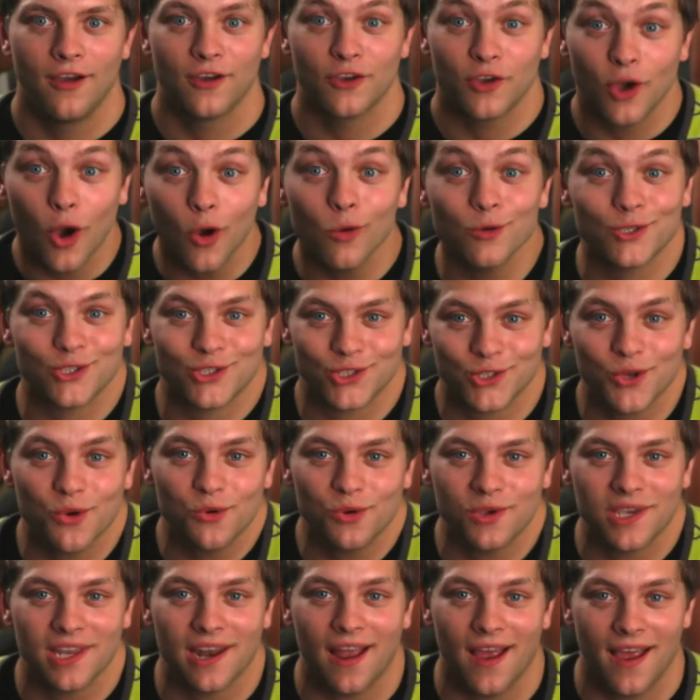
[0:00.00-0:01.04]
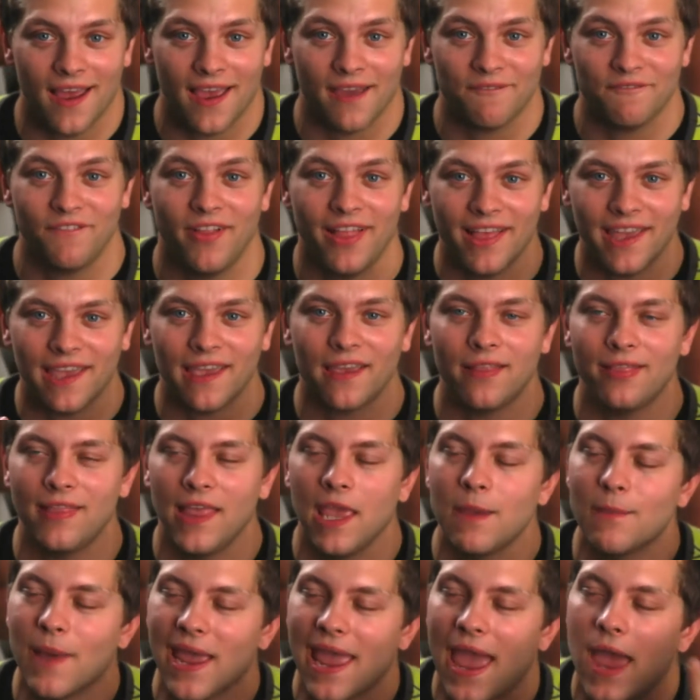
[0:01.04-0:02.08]
Coach, so can I. I feel like I can lay
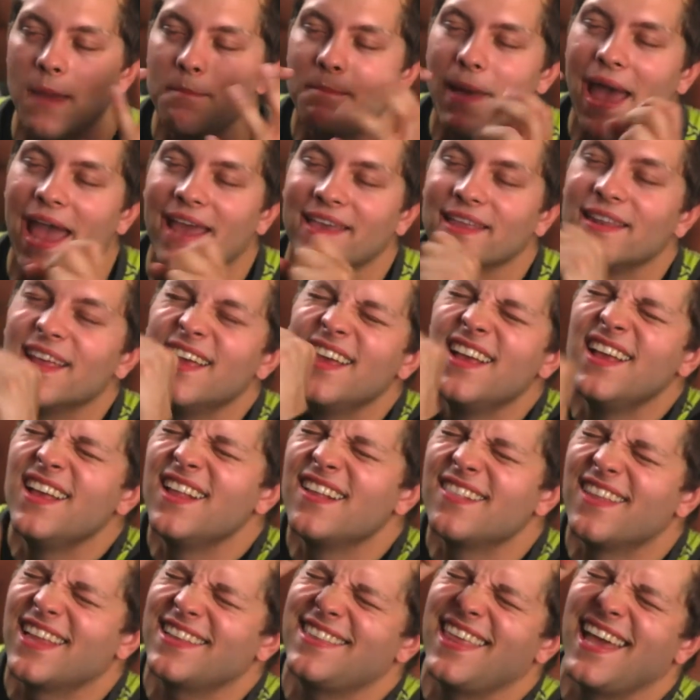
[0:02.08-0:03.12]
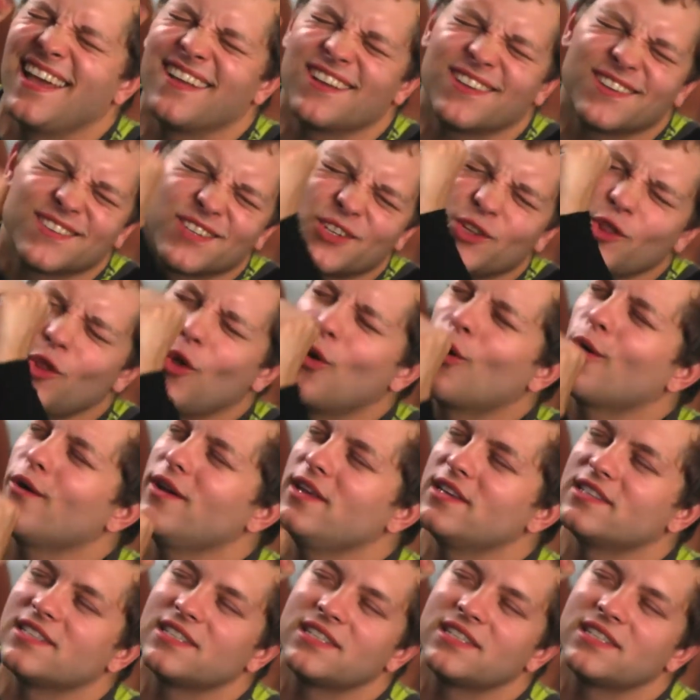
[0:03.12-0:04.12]
my head back and let that glorious